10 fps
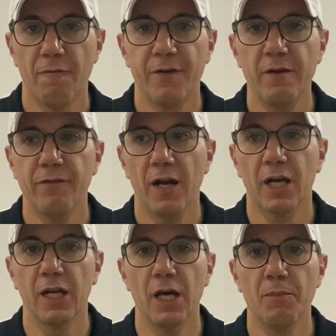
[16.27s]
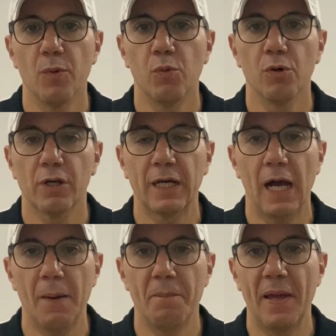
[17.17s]
FIFA Club World
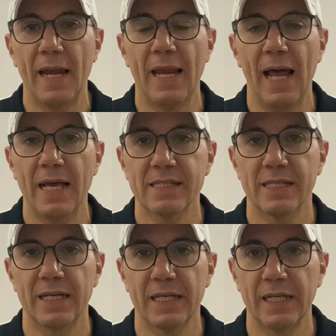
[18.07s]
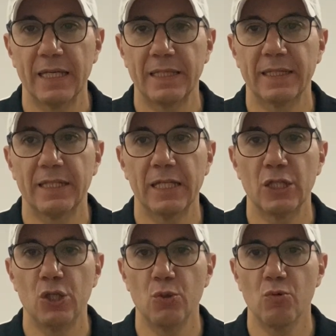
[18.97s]
Cup, and lastly the
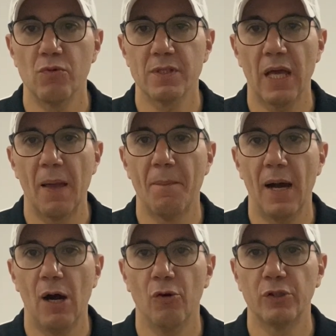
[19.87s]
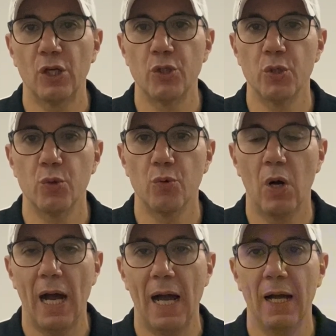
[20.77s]
news about the new
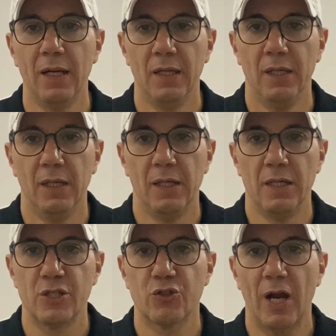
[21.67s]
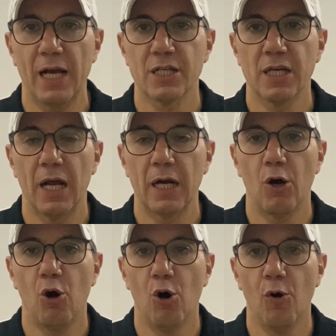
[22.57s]
structure
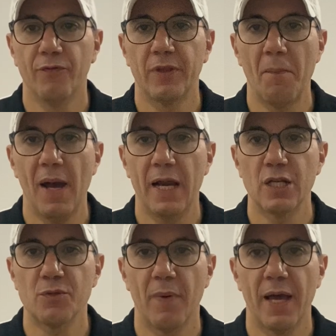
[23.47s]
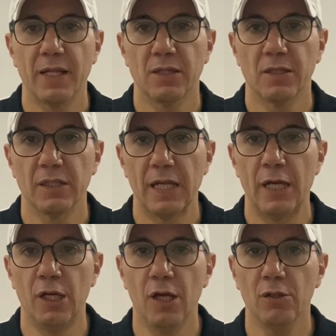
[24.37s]
of the management. A
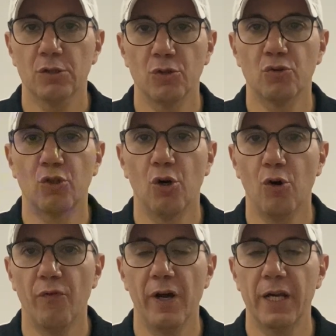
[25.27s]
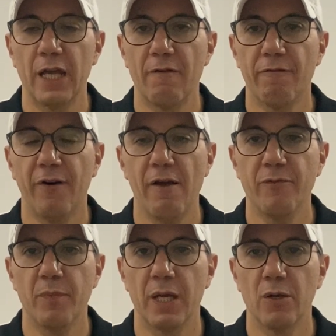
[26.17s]
lot to cover in
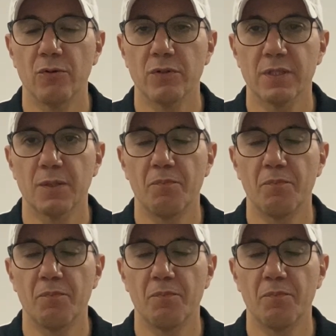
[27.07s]
5 minutes.